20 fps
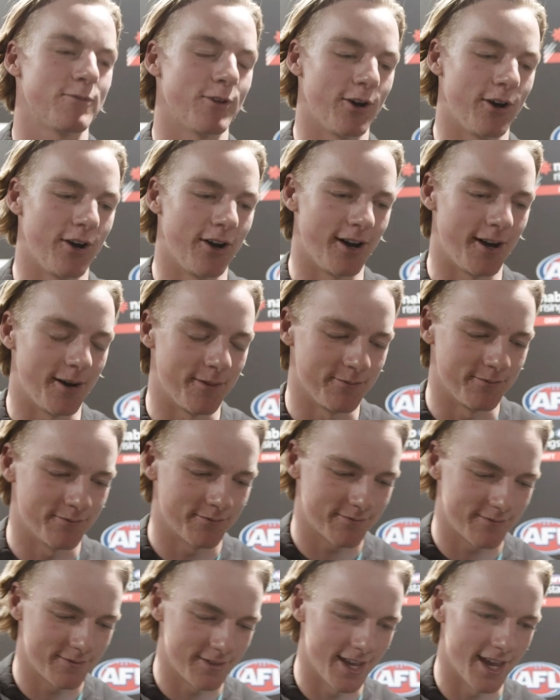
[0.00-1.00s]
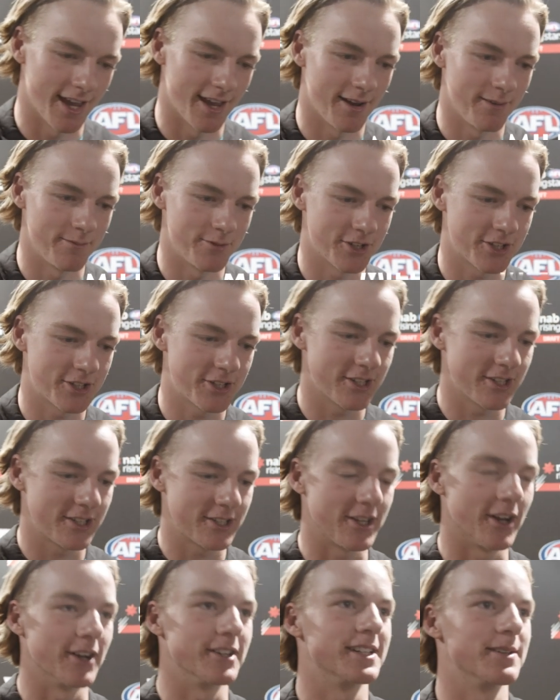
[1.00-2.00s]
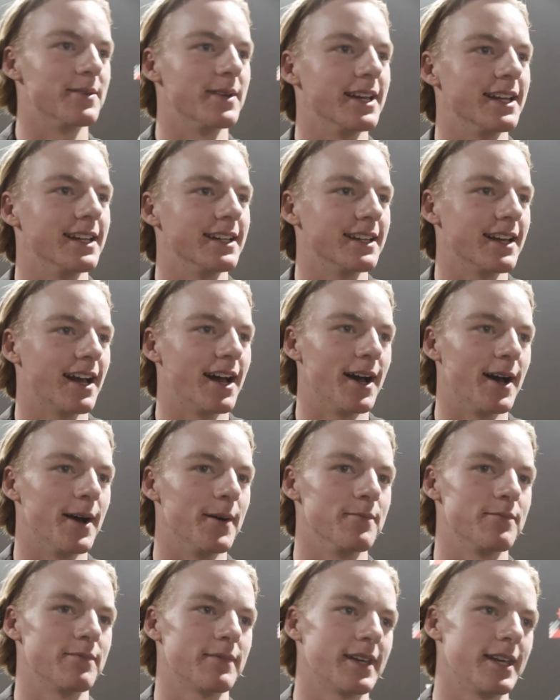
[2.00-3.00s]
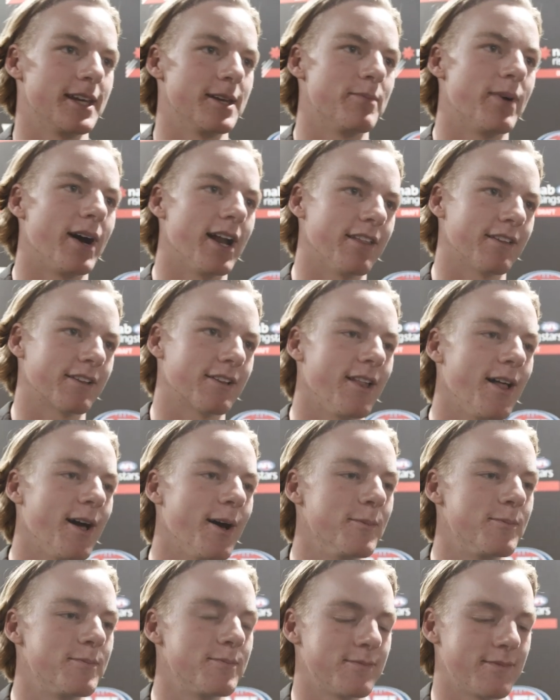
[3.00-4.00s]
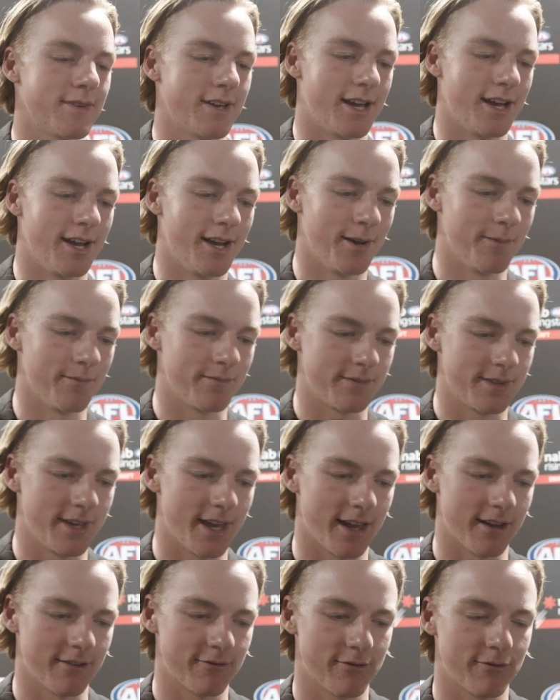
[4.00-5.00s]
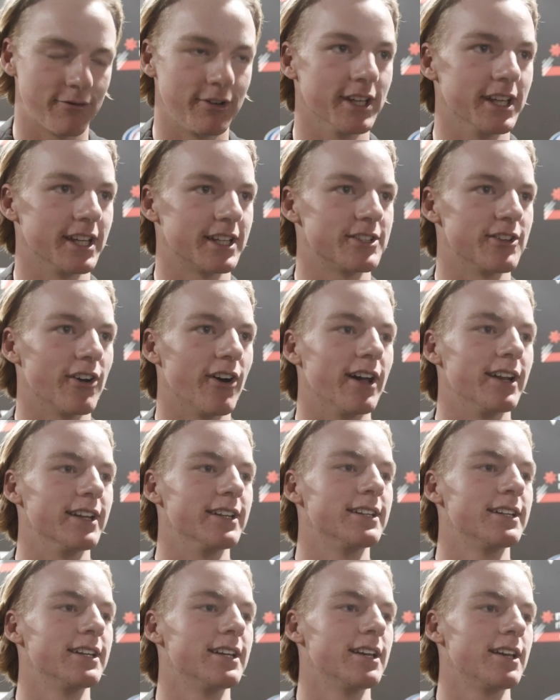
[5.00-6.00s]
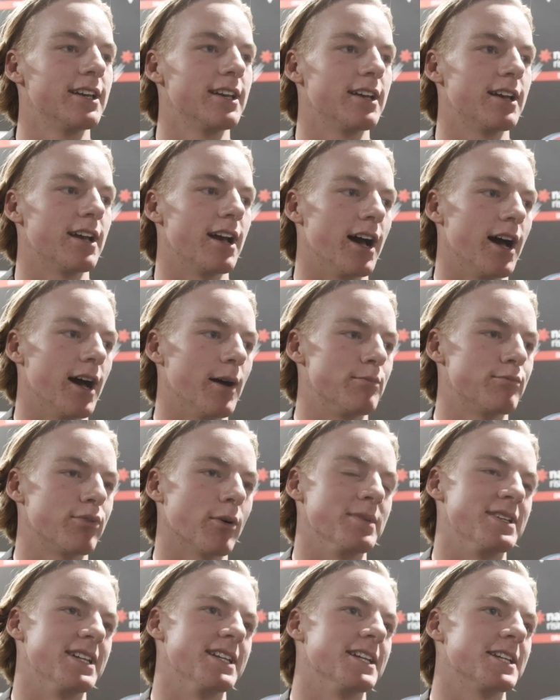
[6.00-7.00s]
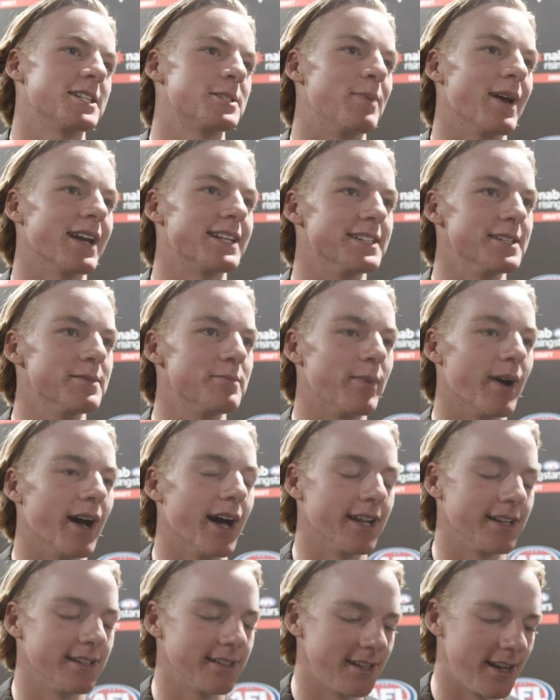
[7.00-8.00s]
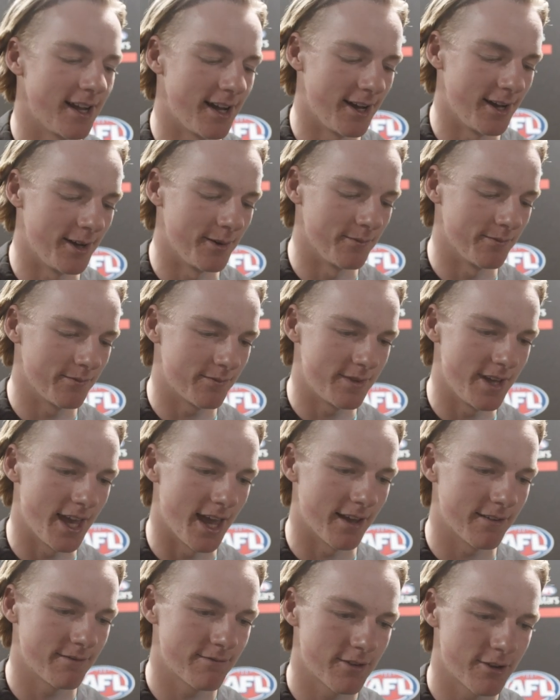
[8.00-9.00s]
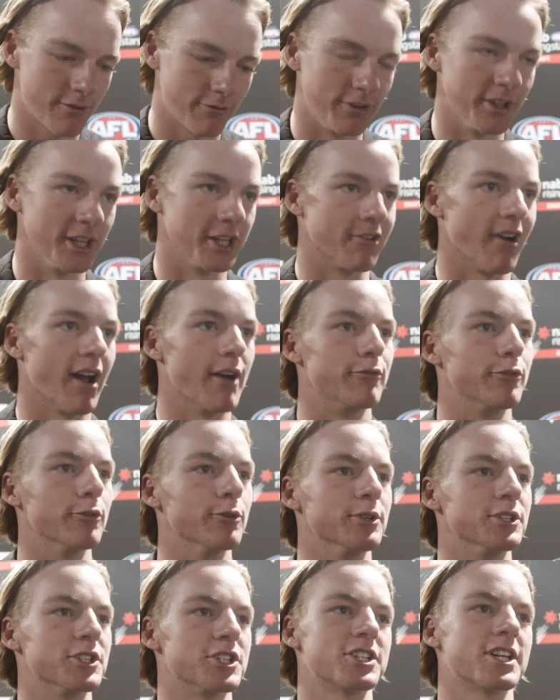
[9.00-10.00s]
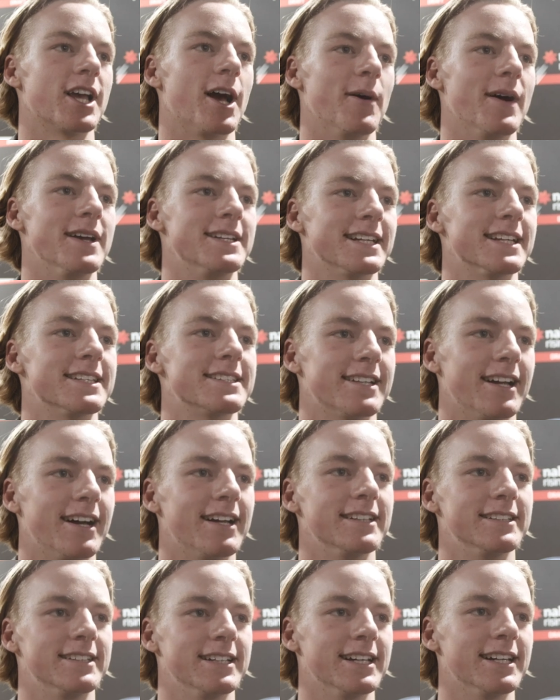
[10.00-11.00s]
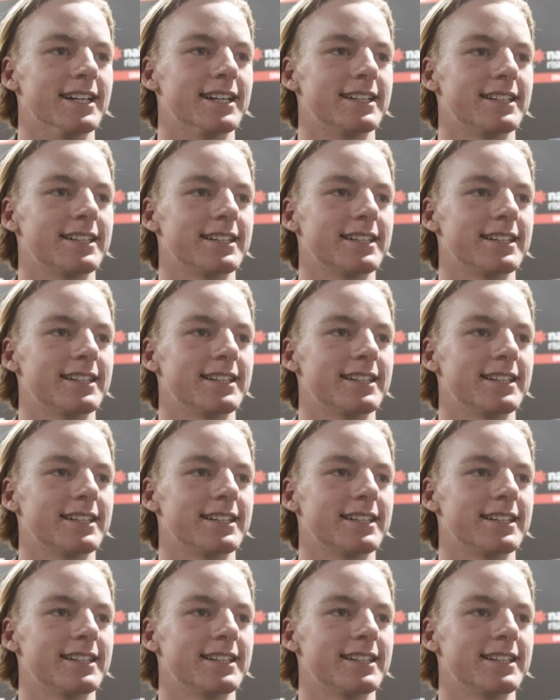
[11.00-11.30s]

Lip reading: I'm just stoked to be here, part of the club. Really excited. Probably didn't expect it, but really grateful and just can't wait to get started. Yeah.